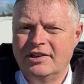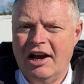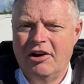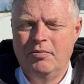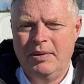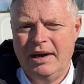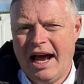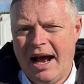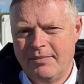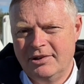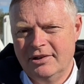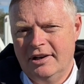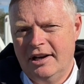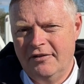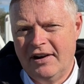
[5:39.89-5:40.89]
That would be
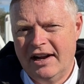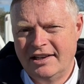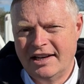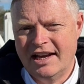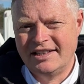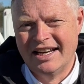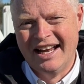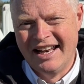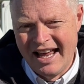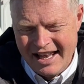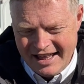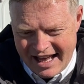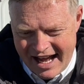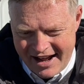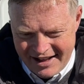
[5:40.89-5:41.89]
absolutely fantastic. And
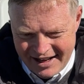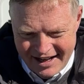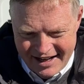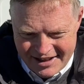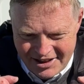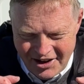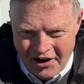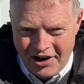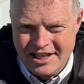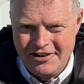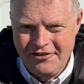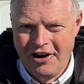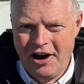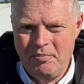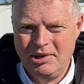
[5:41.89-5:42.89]
they're
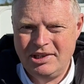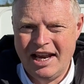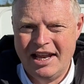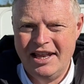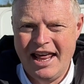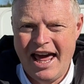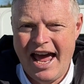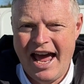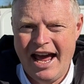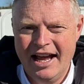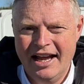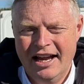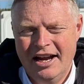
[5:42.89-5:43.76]
95% there.